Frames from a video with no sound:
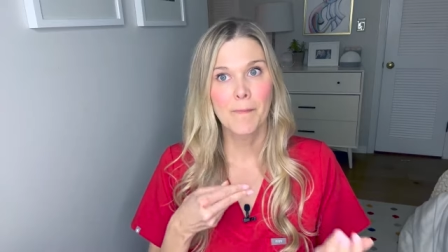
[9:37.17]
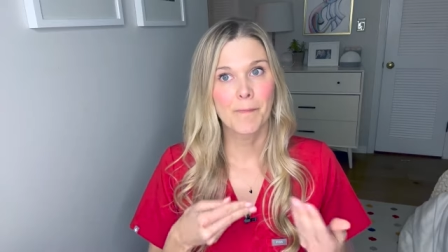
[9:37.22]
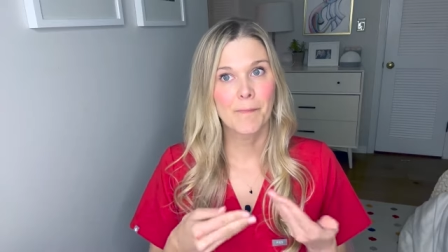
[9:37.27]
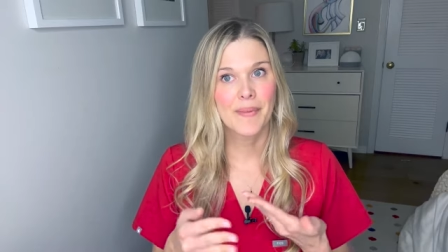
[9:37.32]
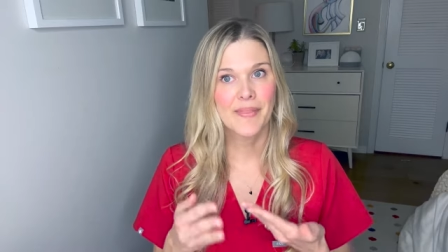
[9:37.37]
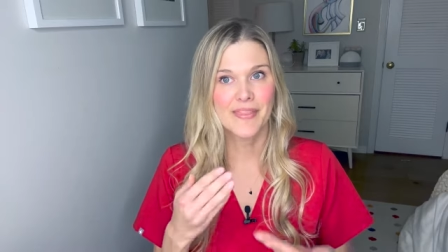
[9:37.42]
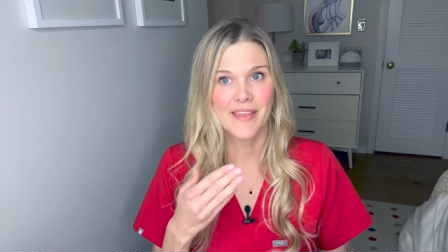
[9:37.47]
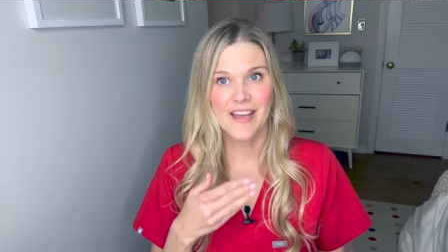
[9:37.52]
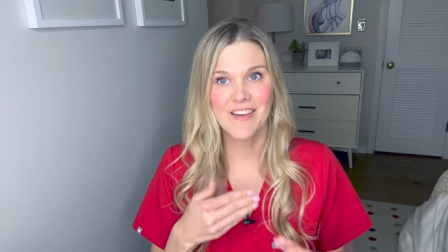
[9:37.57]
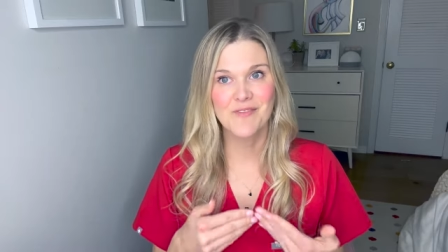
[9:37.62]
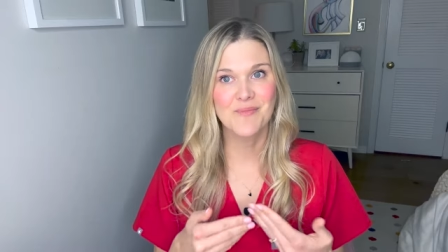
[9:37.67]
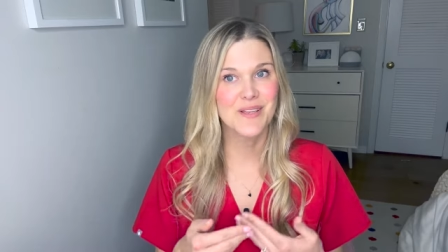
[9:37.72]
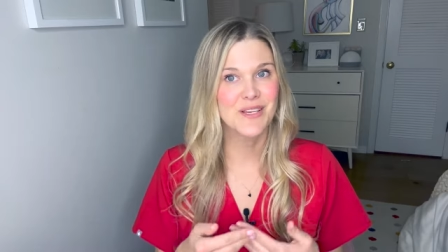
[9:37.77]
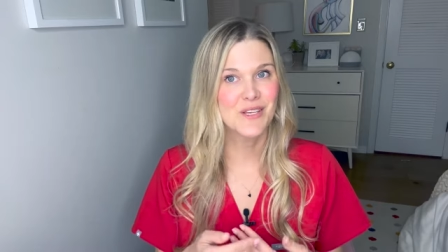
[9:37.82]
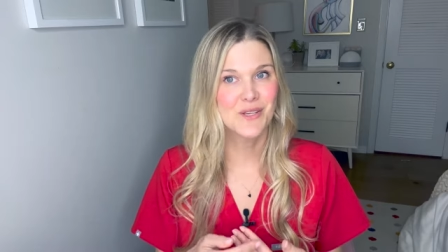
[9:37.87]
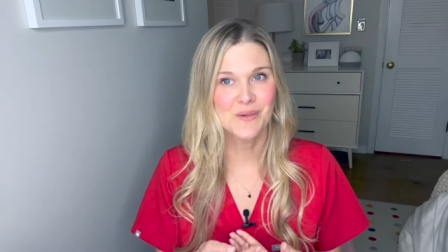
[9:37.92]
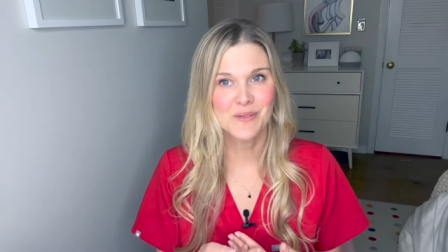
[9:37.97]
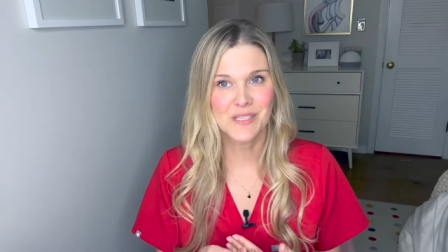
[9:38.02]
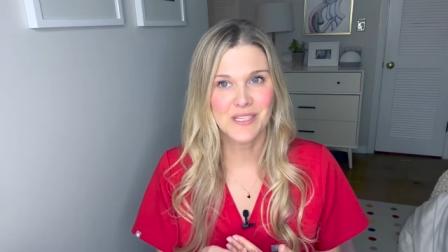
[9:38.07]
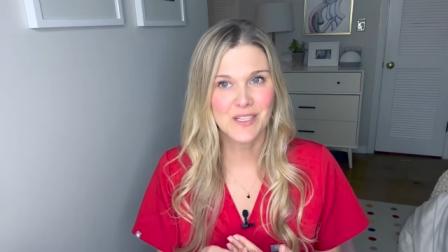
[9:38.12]
but they've been
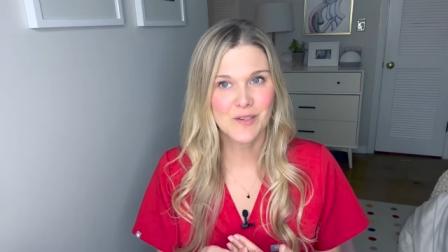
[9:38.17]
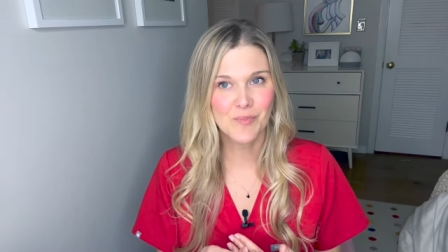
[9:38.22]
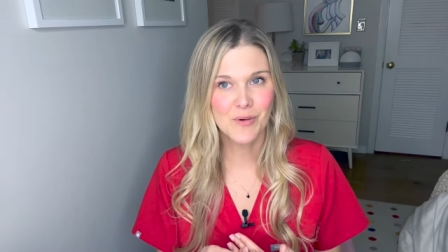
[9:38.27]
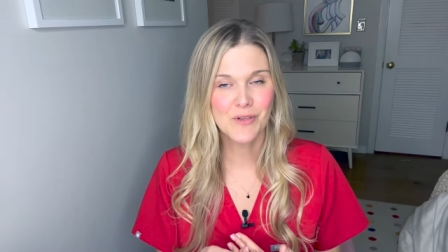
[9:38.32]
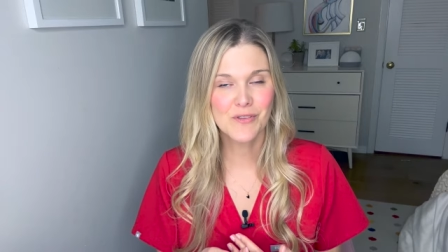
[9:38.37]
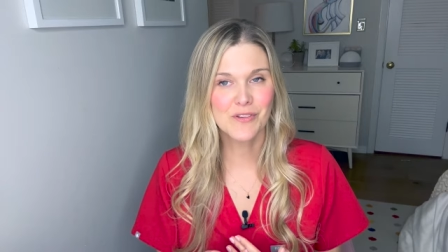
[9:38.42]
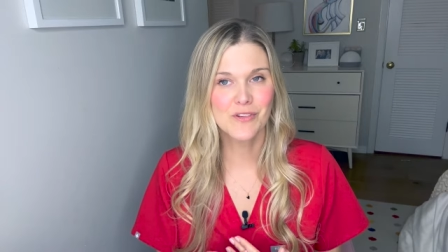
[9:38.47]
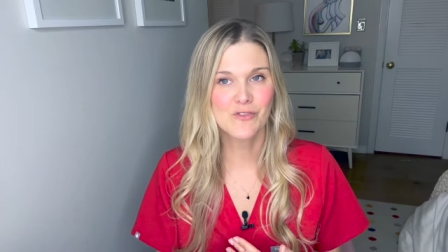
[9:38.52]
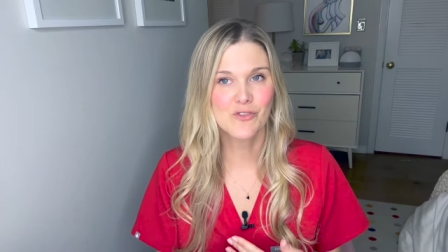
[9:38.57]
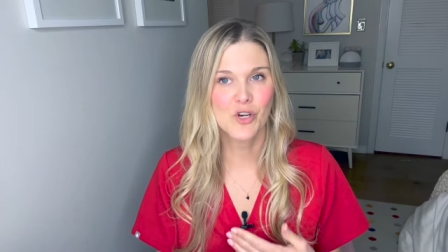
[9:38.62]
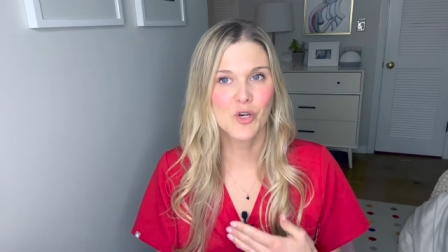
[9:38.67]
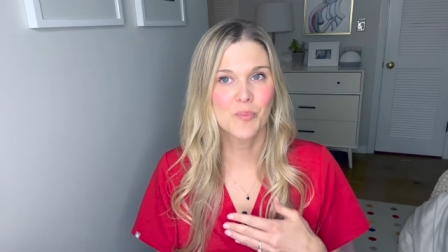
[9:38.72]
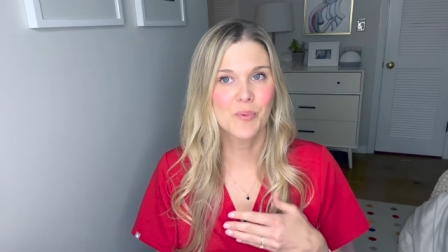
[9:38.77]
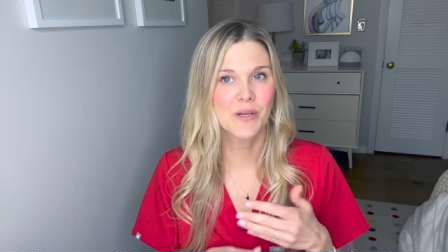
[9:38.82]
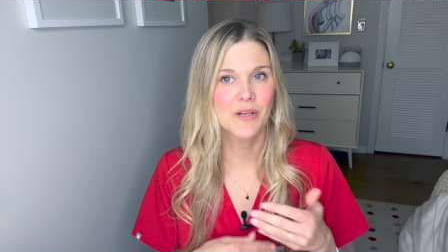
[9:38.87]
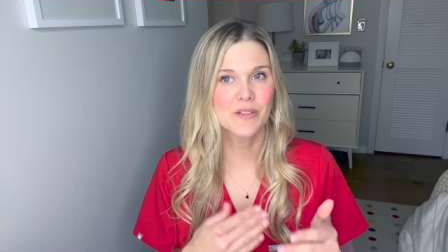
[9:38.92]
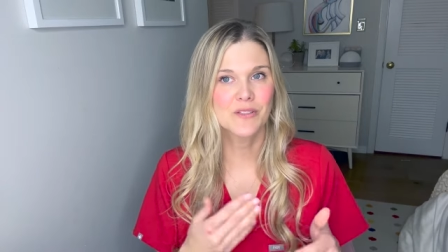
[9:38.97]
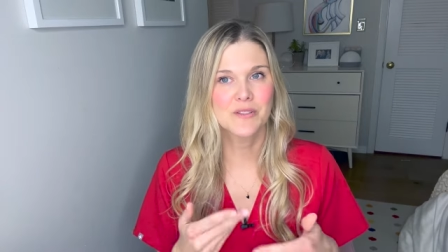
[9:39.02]
using the birth control pill,